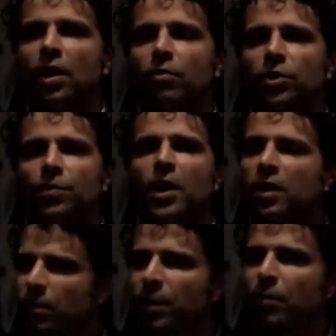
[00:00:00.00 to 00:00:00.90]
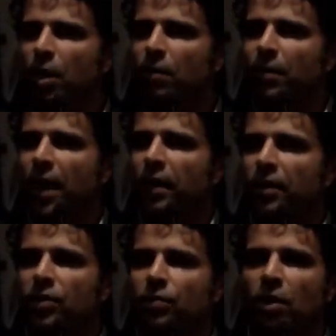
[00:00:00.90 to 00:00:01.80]
which made it a bit problematic,
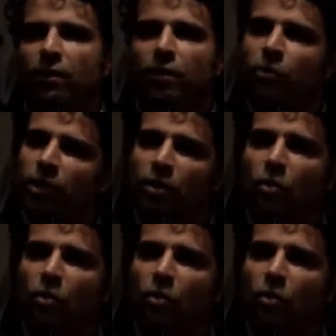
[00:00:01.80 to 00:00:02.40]
because we often wouldn't